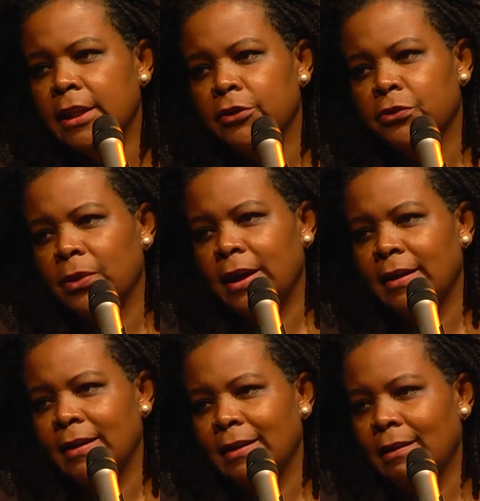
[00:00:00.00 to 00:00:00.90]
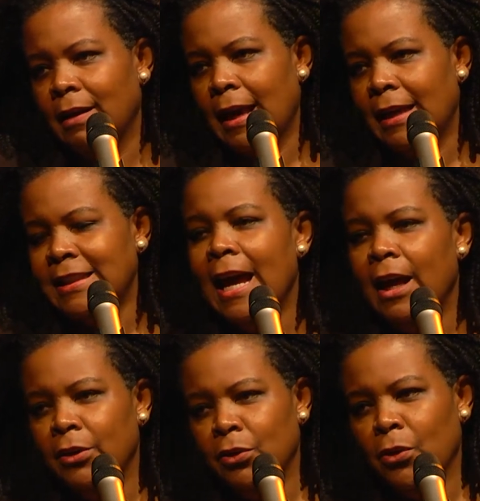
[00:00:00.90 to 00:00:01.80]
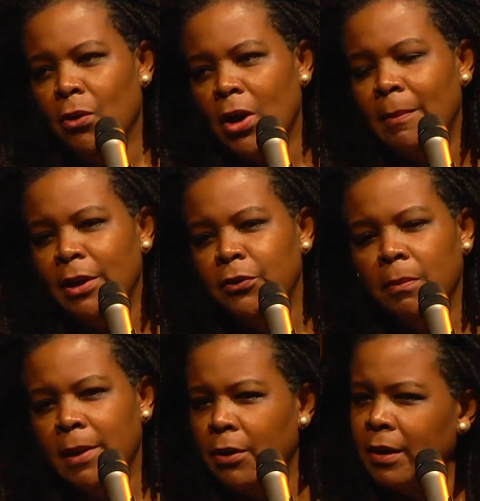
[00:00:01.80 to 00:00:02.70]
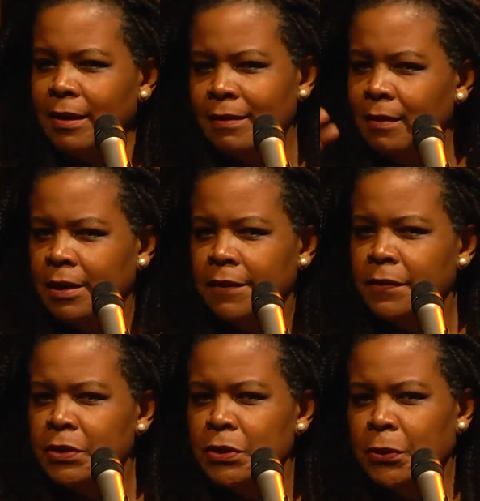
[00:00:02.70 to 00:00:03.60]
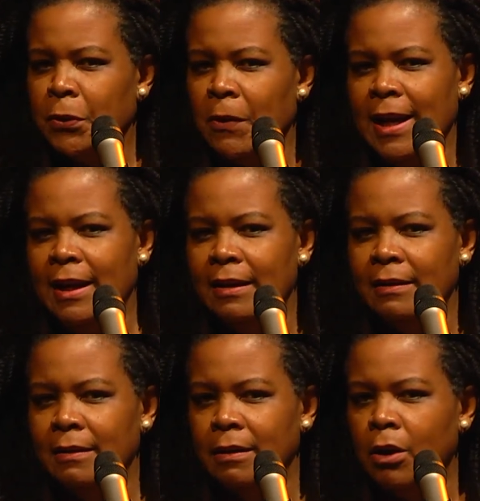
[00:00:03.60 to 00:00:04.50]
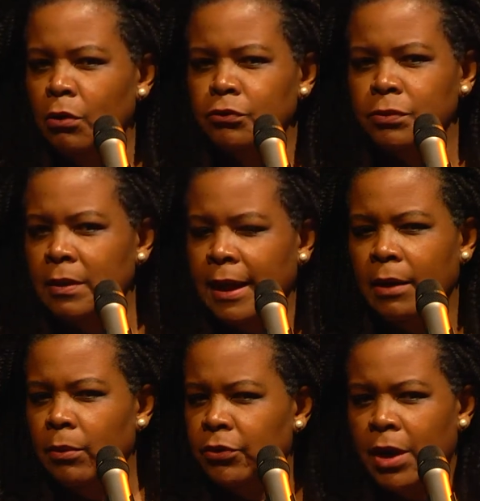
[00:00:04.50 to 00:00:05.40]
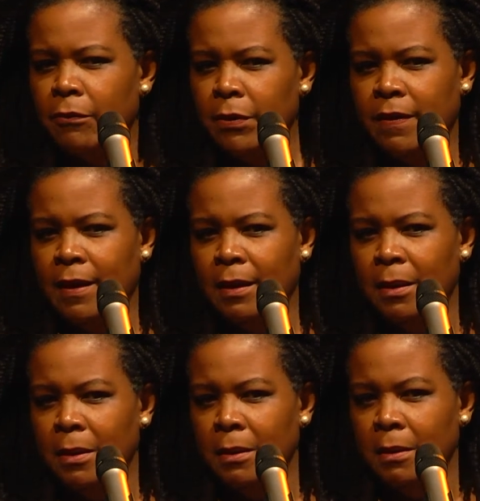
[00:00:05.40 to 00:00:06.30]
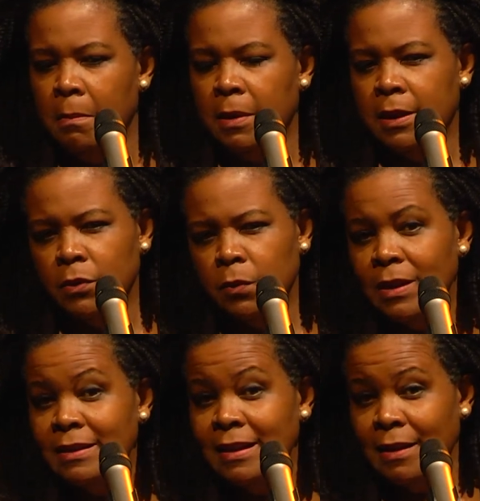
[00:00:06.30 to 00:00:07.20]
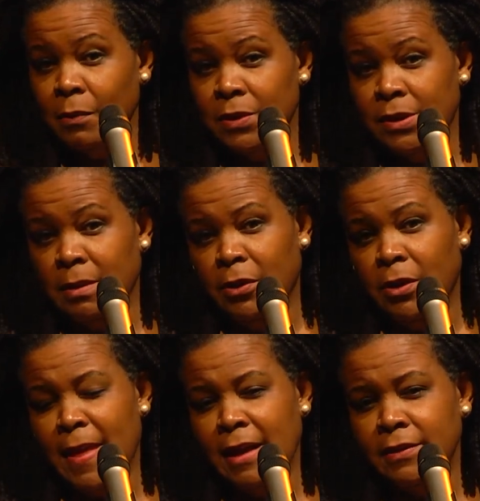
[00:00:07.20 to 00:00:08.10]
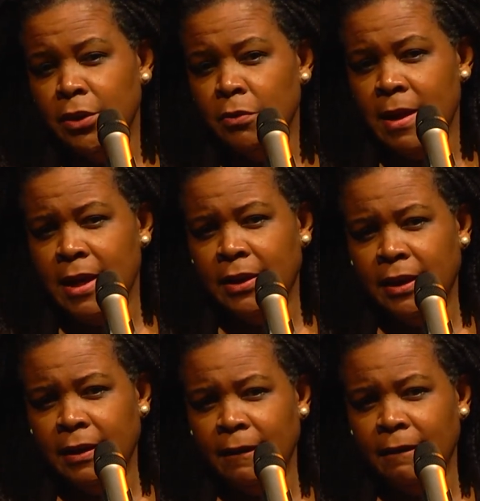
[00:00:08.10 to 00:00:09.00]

century Italian girl coming to America, the differences are great. Cultural, language, everything. But there was one thing that was similar, and that's the humanity.